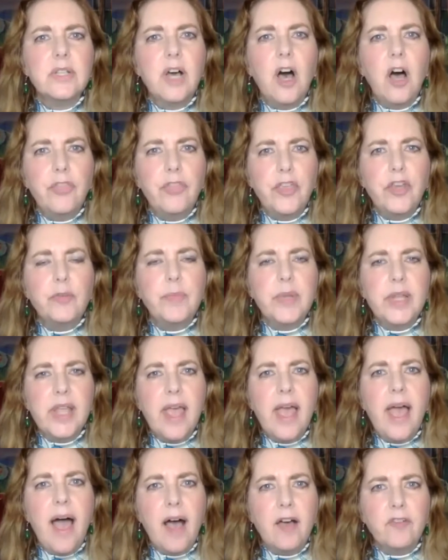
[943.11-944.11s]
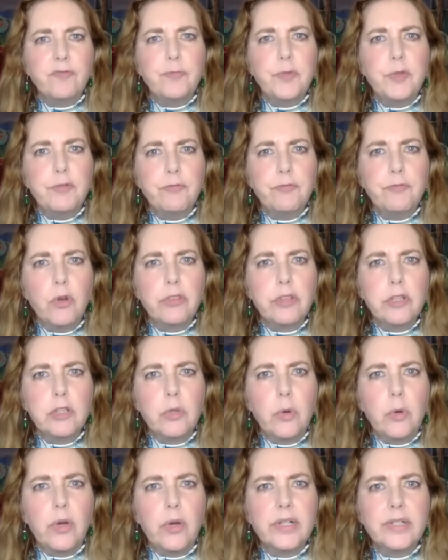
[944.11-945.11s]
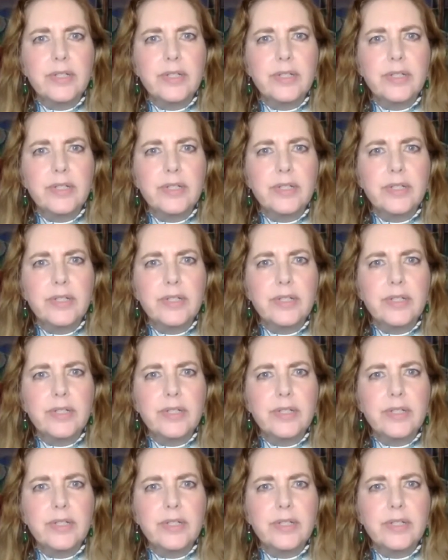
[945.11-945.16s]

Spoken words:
on their behalf before the Lord.